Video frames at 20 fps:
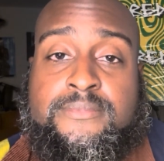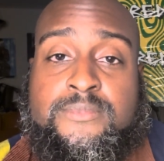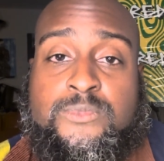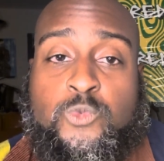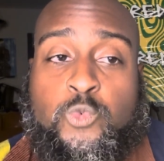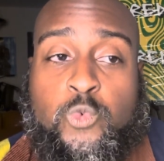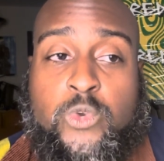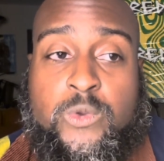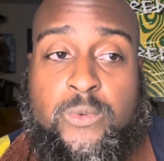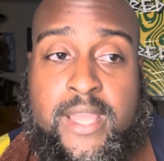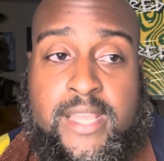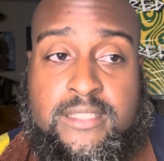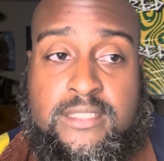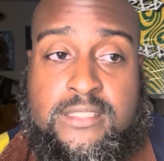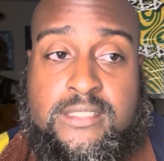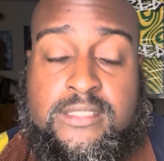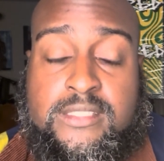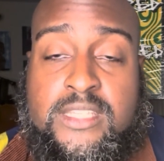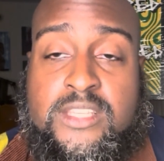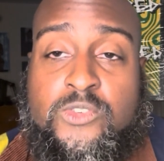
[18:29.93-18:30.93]
We wait
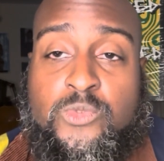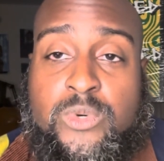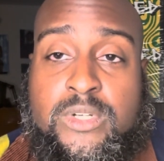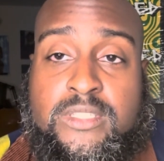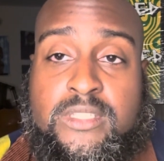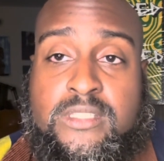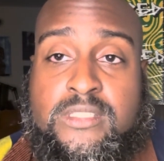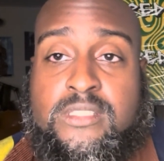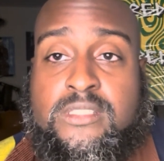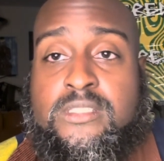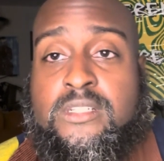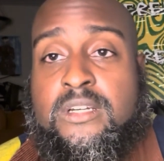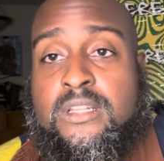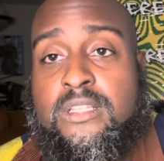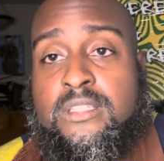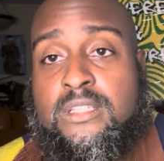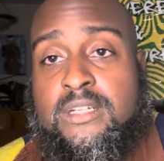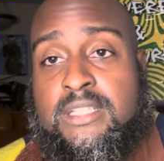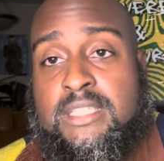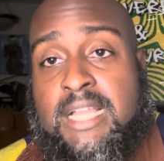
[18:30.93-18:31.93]
to see what this is going
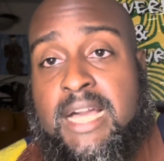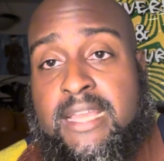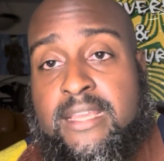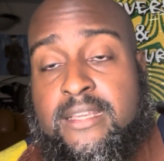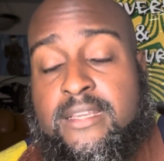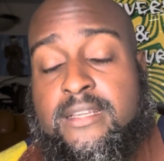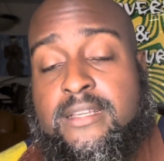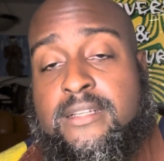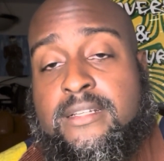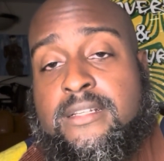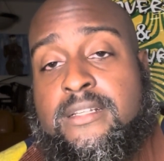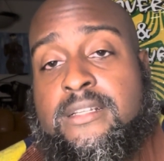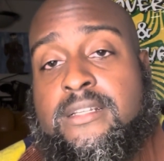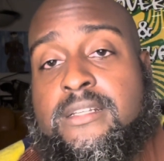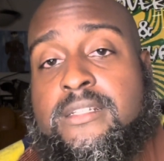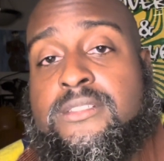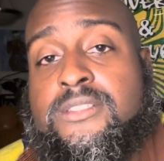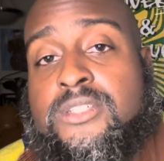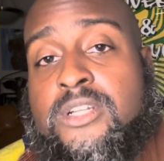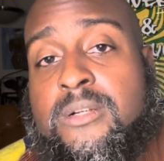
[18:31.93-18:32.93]
to look like
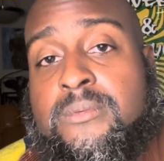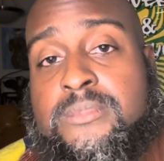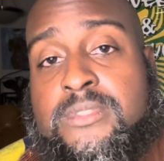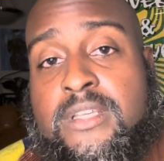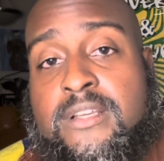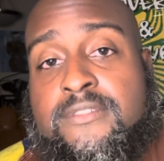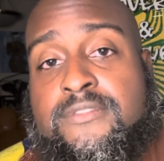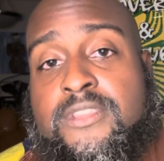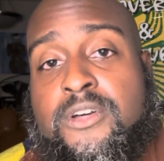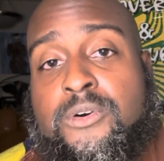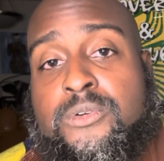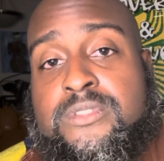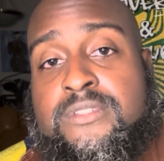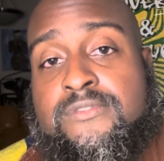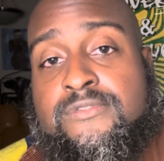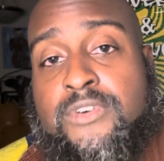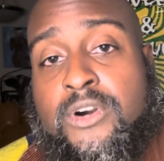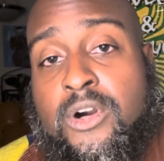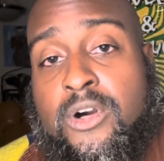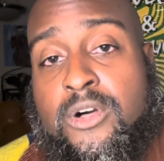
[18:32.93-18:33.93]
in terms of those
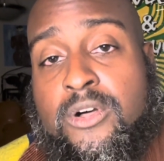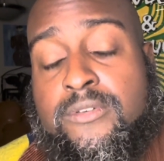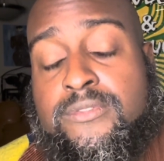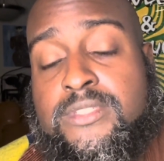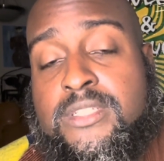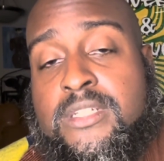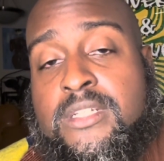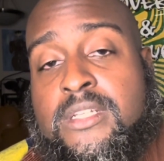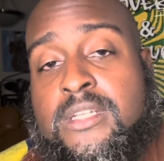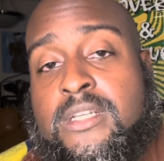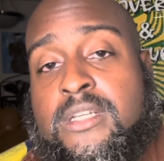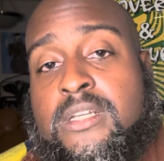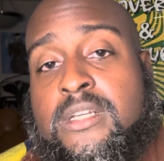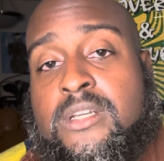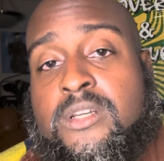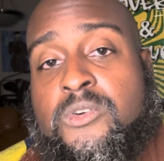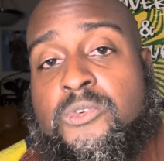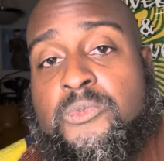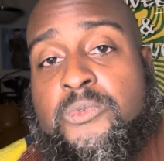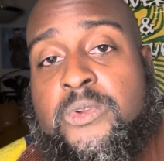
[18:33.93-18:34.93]
involved.
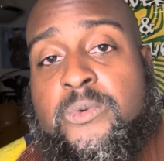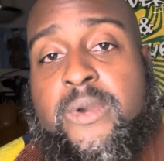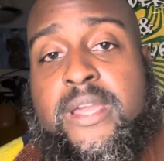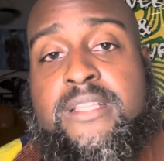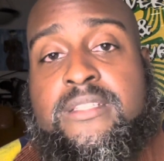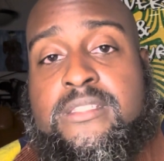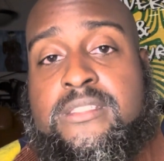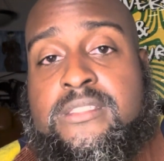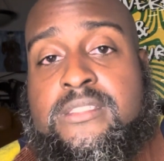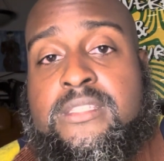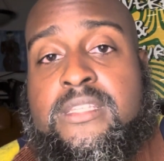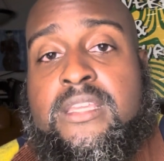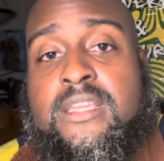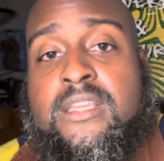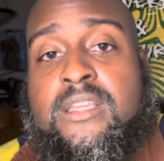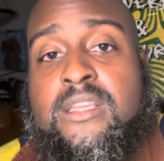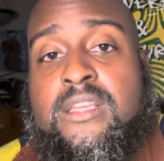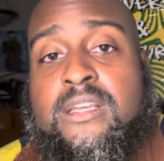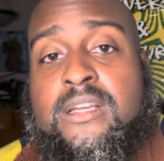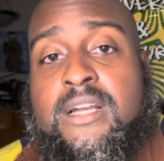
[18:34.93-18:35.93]
We wait to
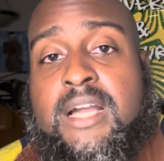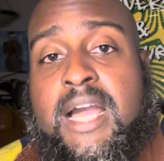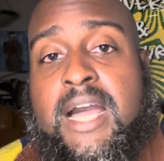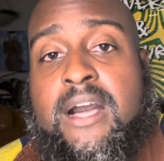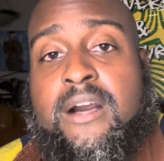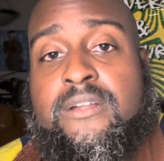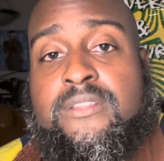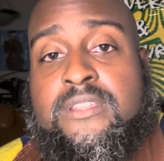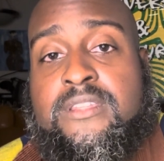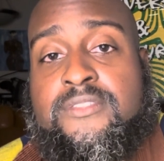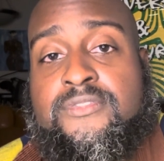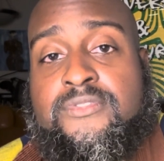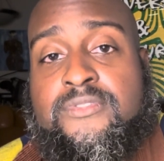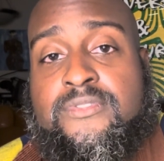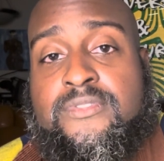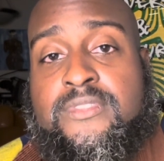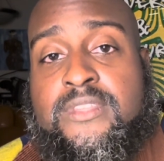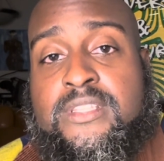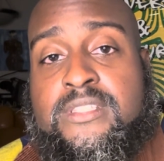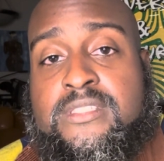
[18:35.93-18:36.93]
see how
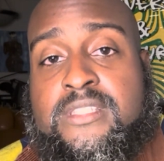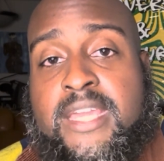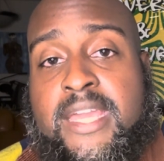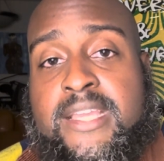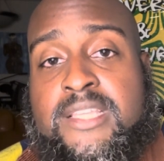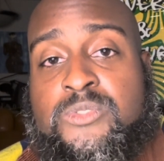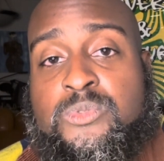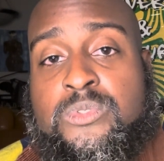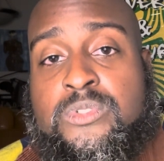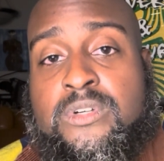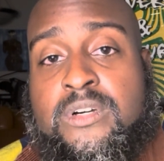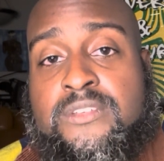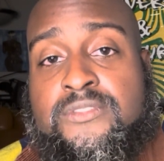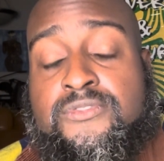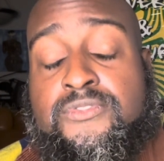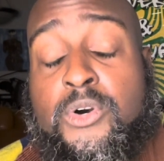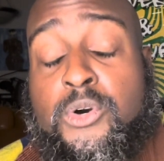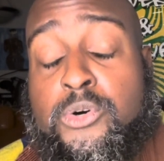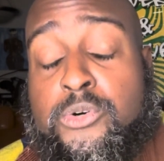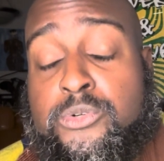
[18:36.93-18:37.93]
this case will
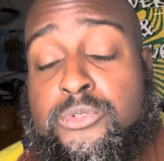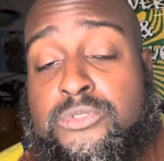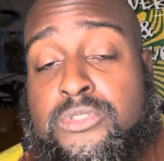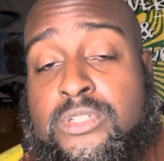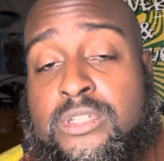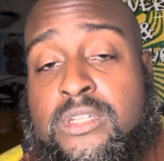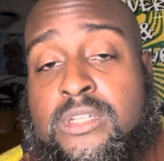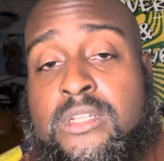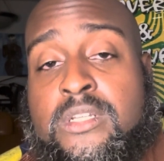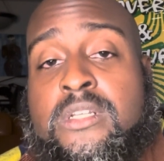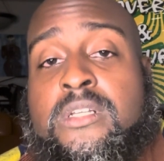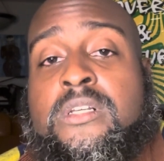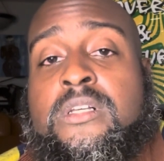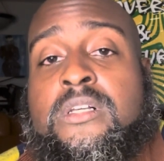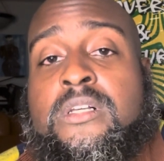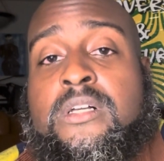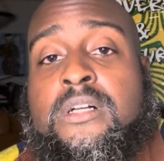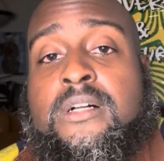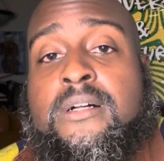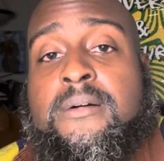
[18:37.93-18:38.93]
unfold.
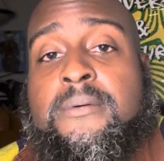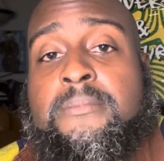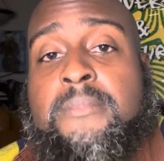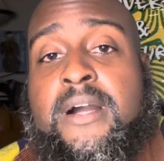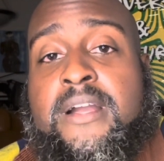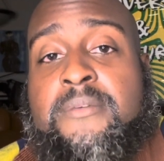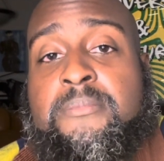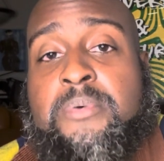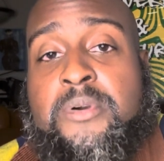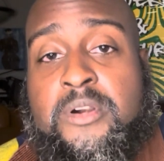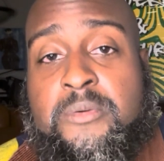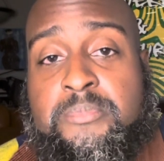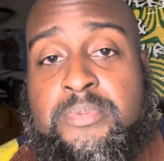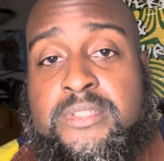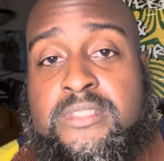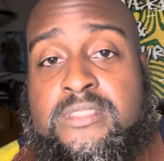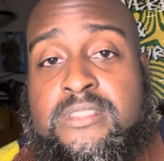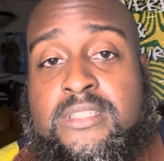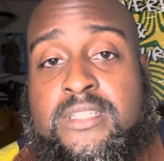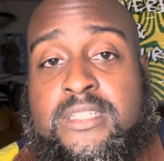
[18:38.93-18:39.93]
My
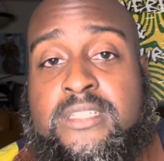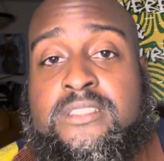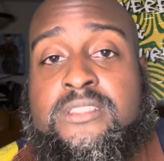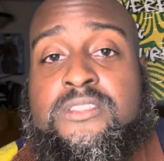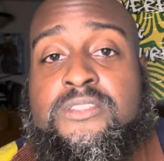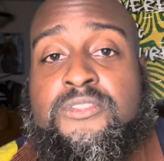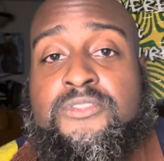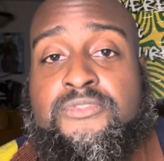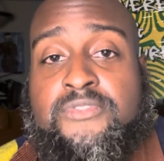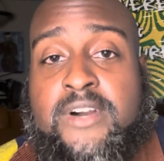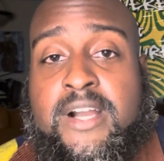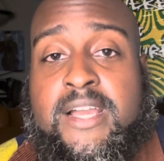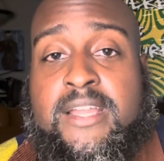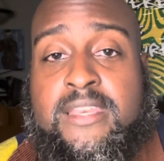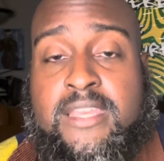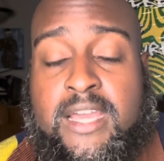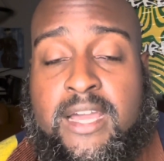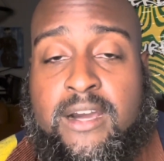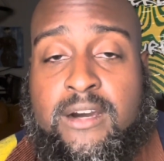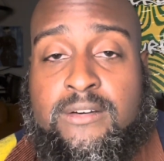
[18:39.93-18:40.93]
purpose is to
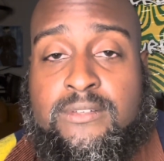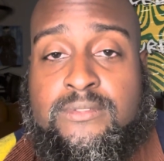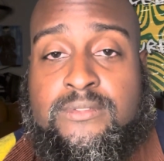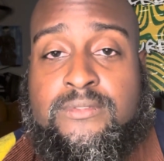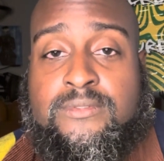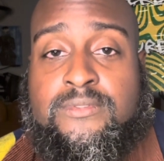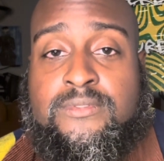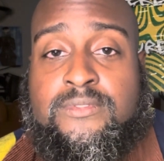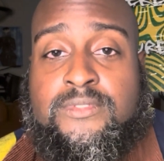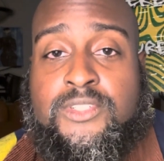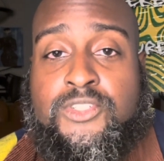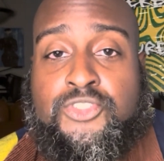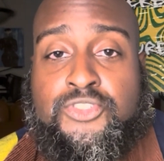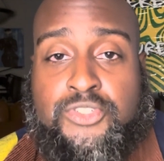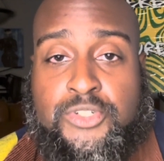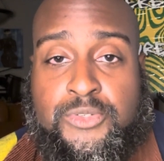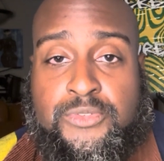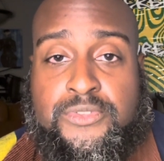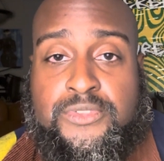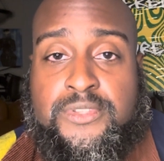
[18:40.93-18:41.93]
find out the
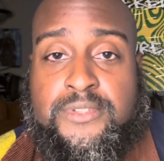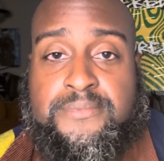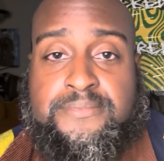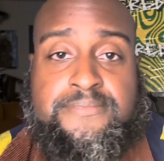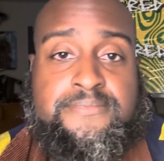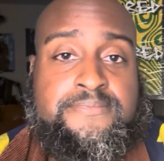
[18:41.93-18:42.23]
truth.